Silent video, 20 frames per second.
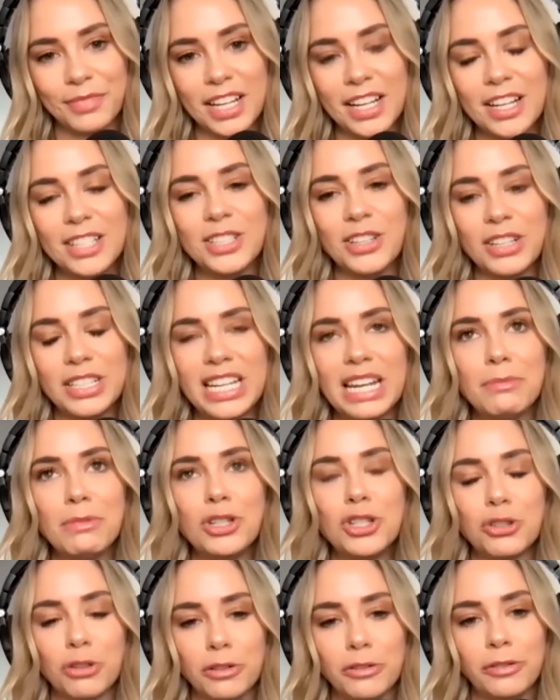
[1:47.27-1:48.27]
So Tim and
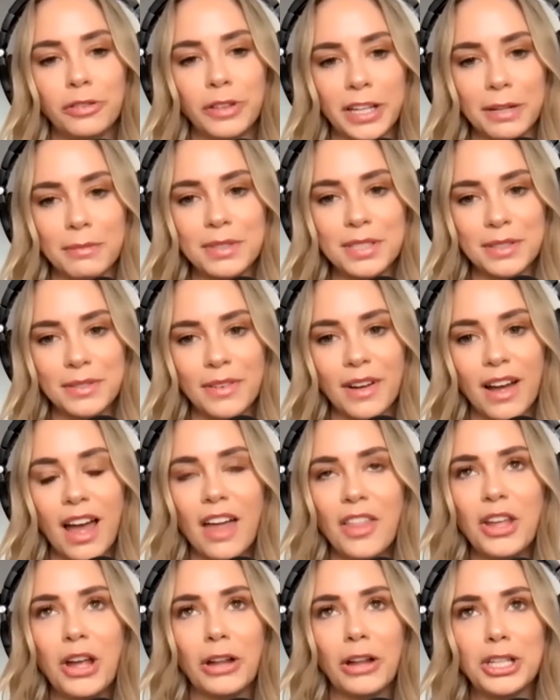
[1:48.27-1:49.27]
Drew flipped.
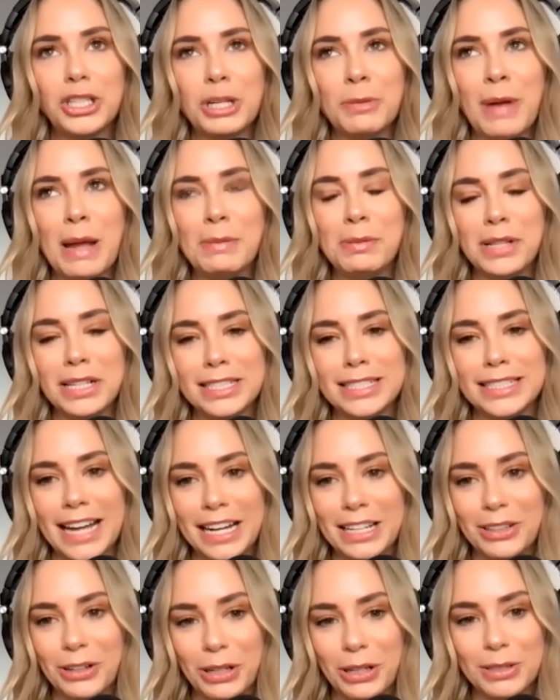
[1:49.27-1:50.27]
The only two people that
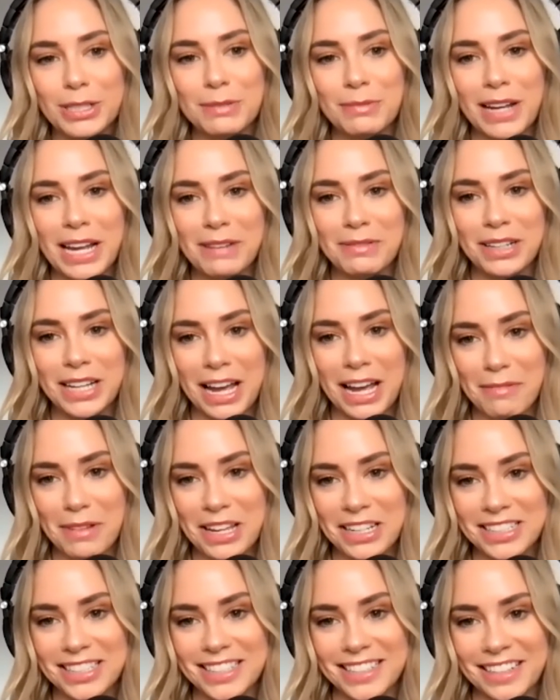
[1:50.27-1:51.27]
stayed loyal to me were Gabby and
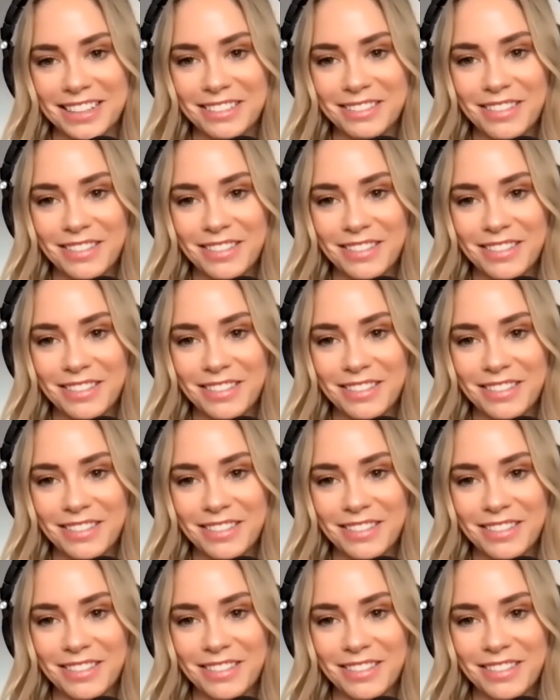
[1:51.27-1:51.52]
Estelle.